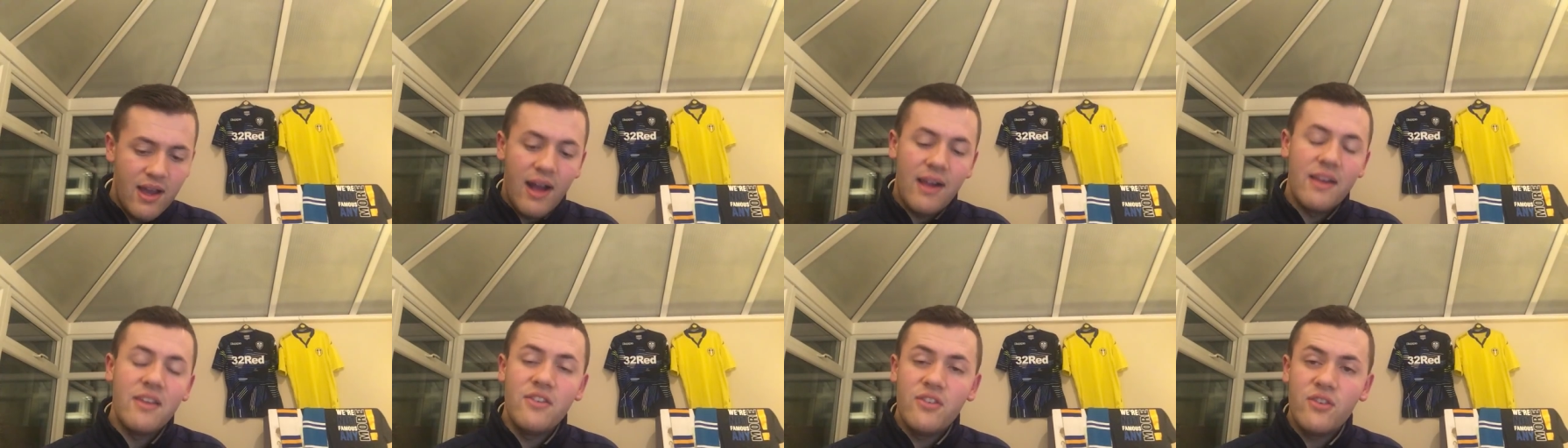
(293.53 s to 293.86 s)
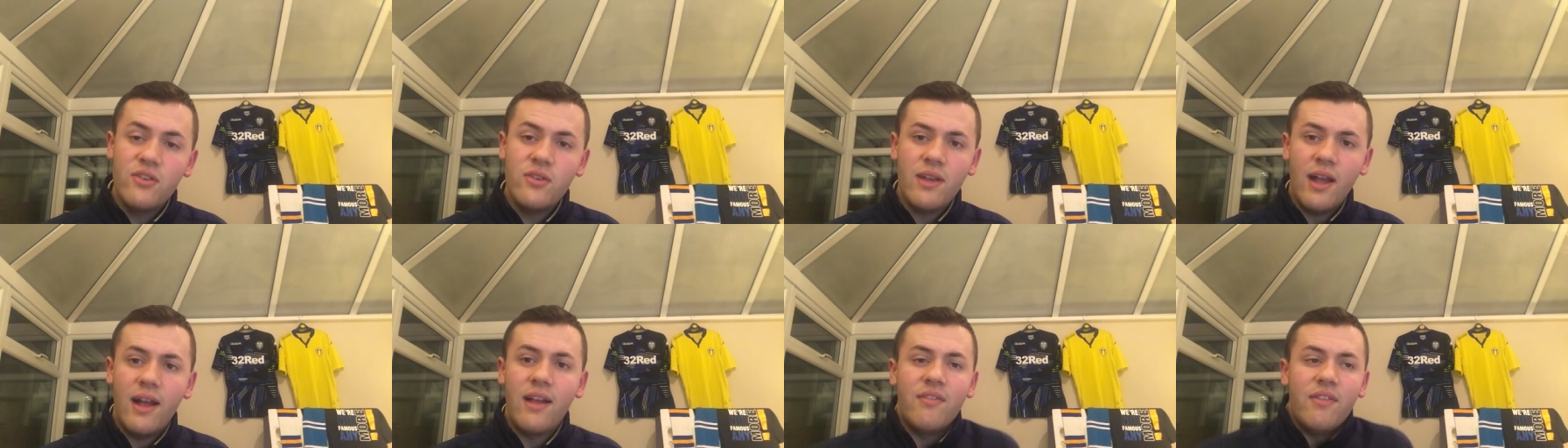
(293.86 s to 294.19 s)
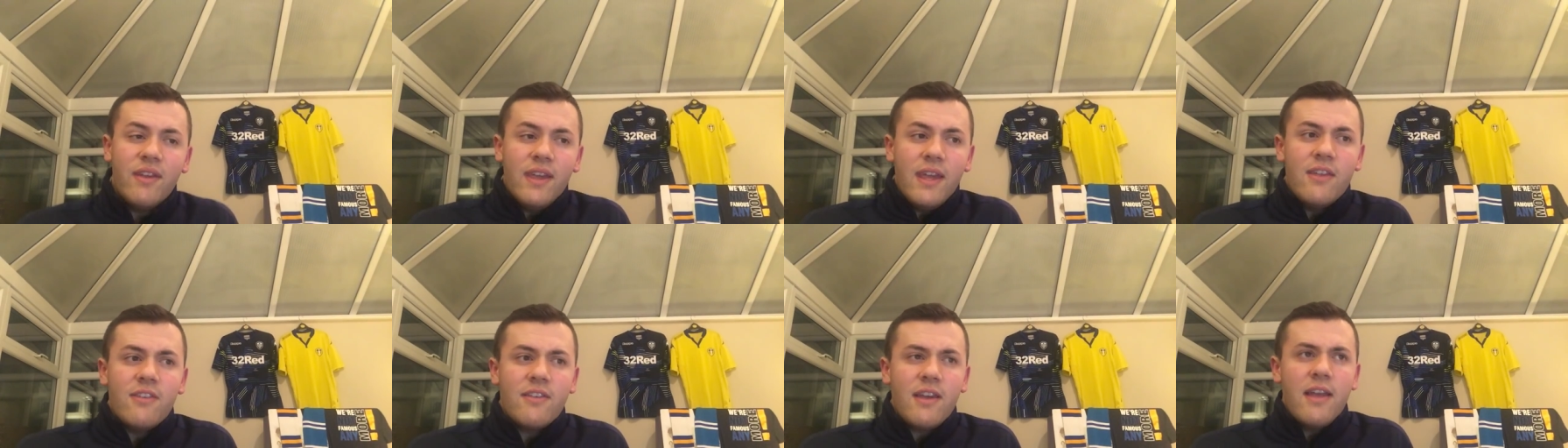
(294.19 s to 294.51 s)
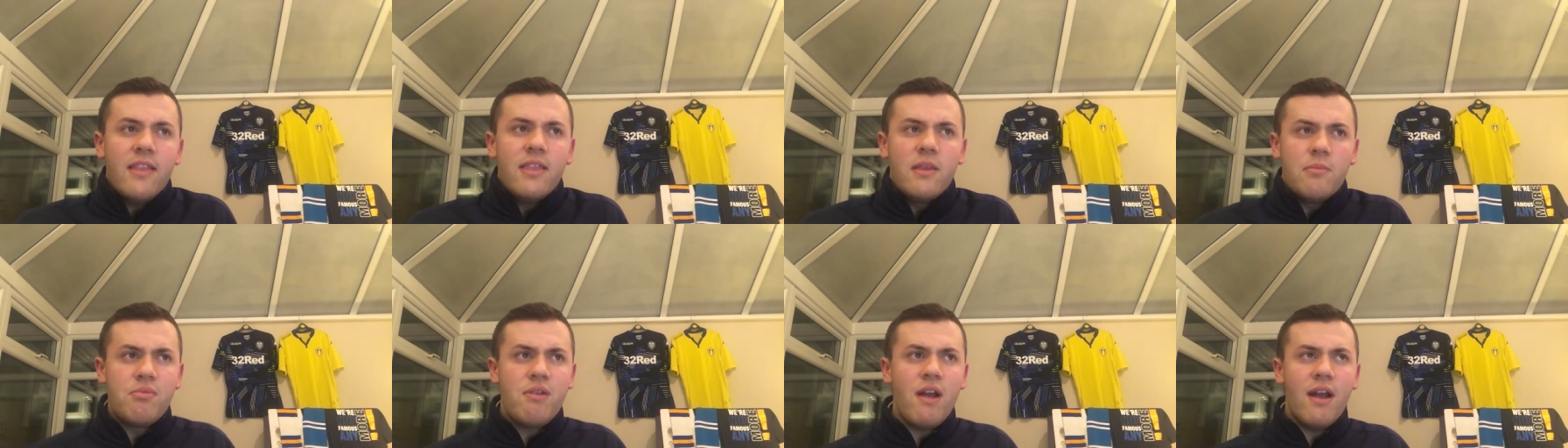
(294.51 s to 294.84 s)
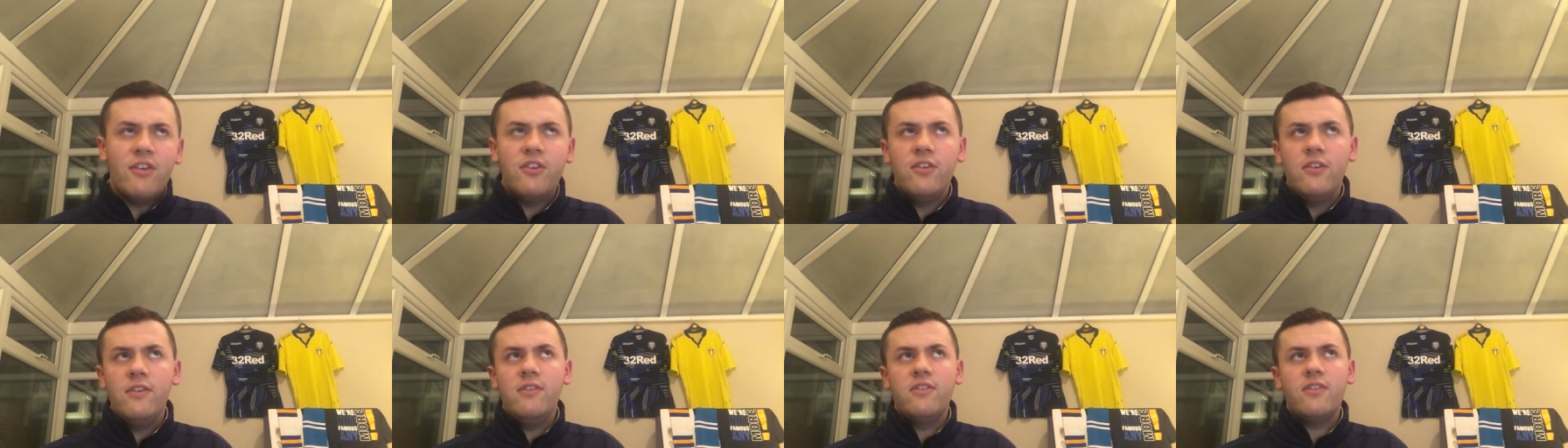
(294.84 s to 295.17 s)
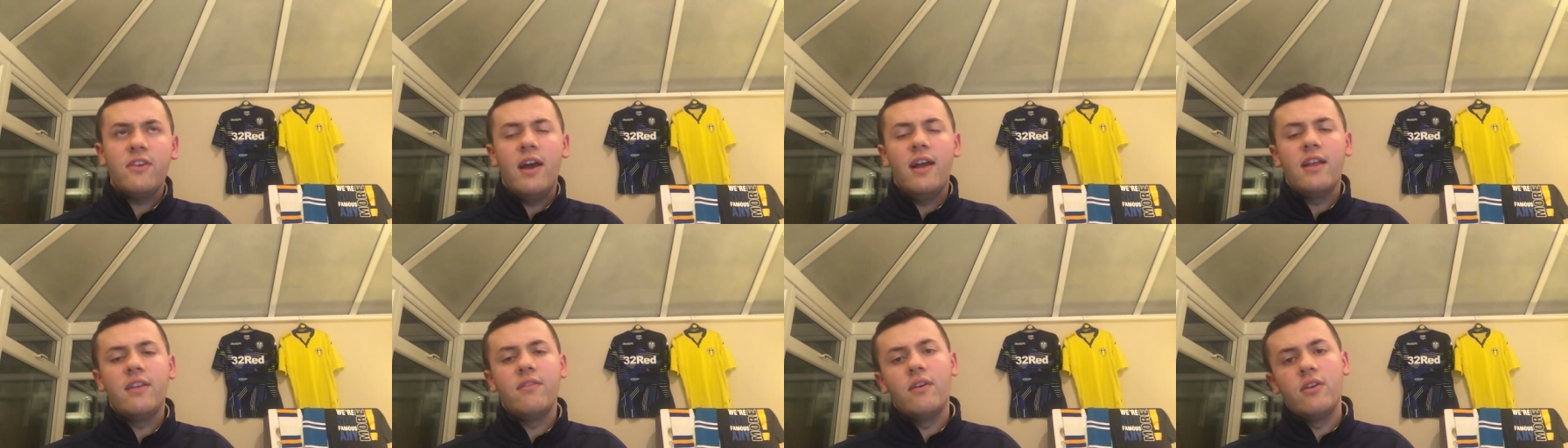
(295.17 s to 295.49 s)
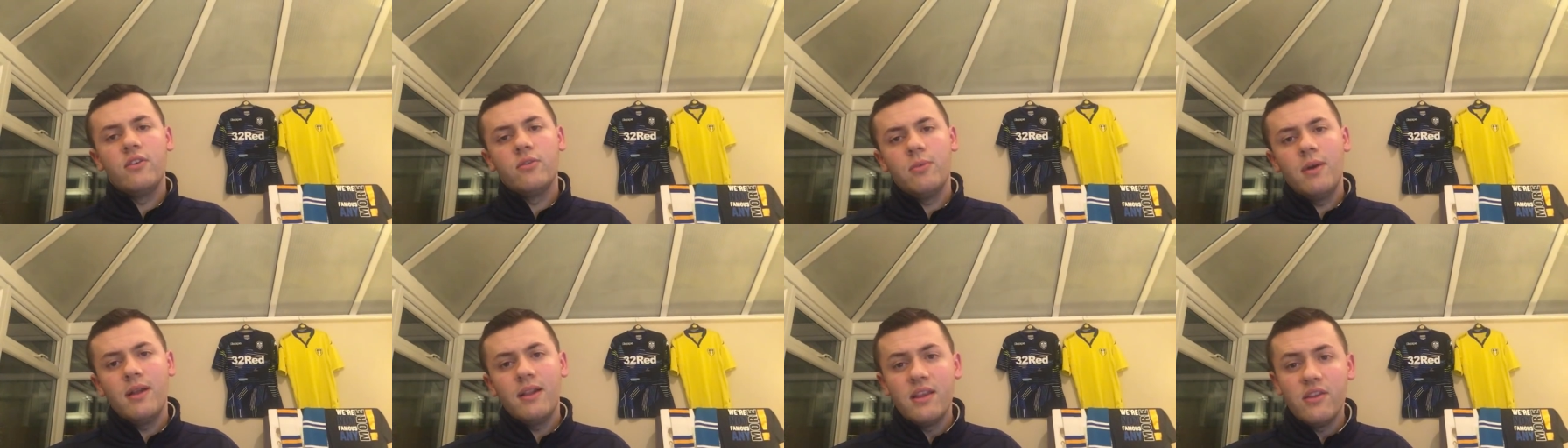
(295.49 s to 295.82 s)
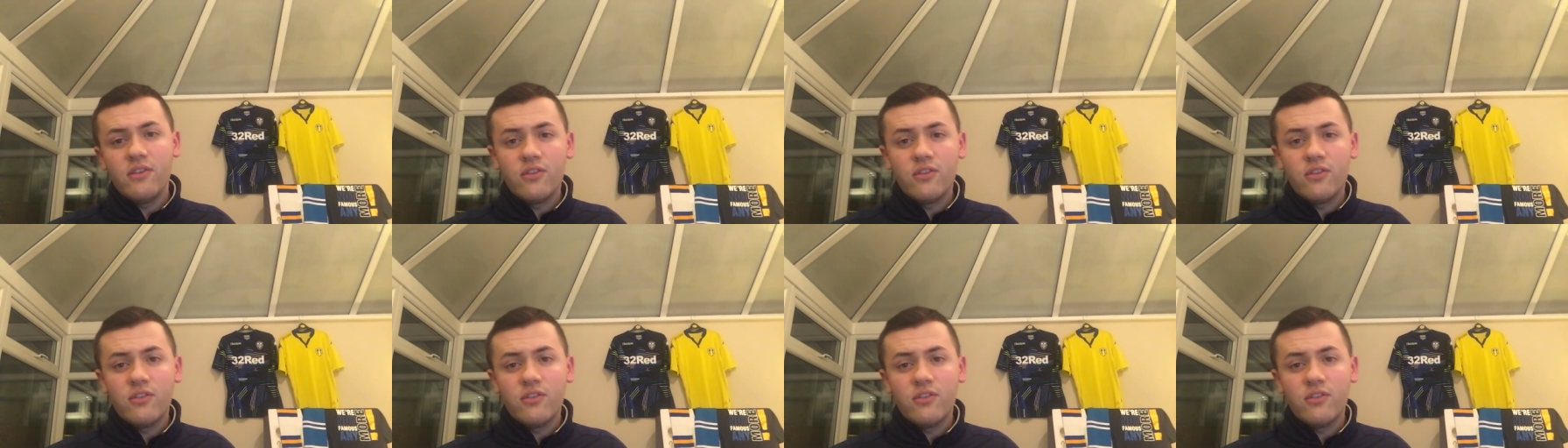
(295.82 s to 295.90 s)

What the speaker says: And I think he's getting the pressing side of it as well.